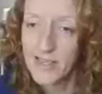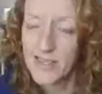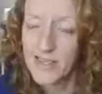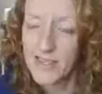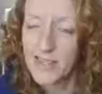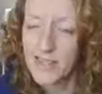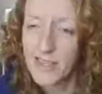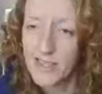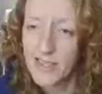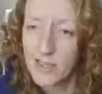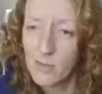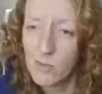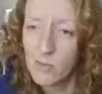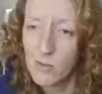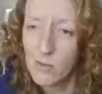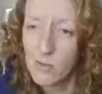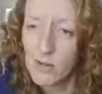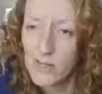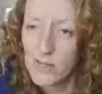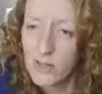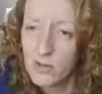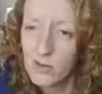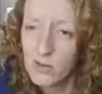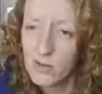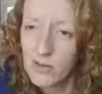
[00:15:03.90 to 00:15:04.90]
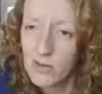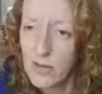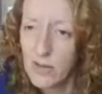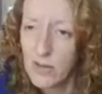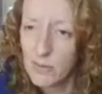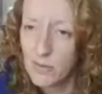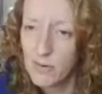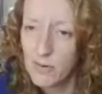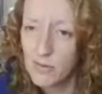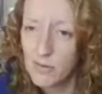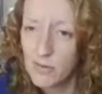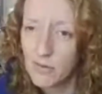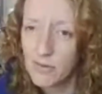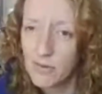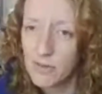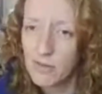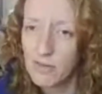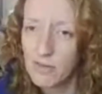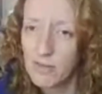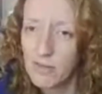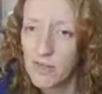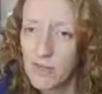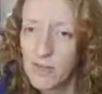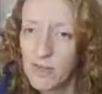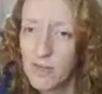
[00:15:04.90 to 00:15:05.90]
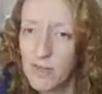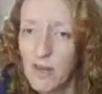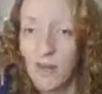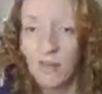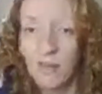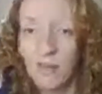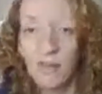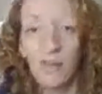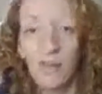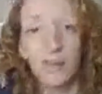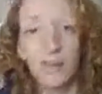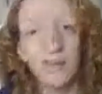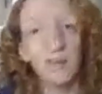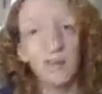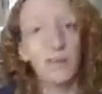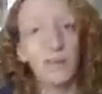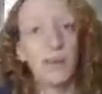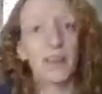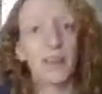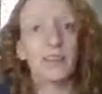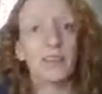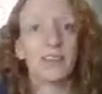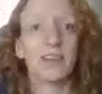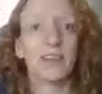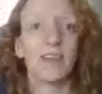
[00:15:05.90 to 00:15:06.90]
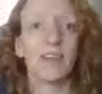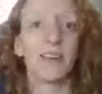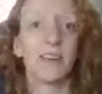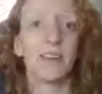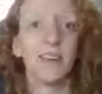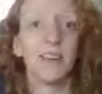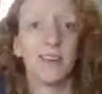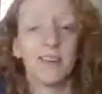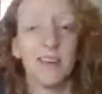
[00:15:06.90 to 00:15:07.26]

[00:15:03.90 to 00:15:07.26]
You can watch it all happen on the screen. Oh, can you, Peter?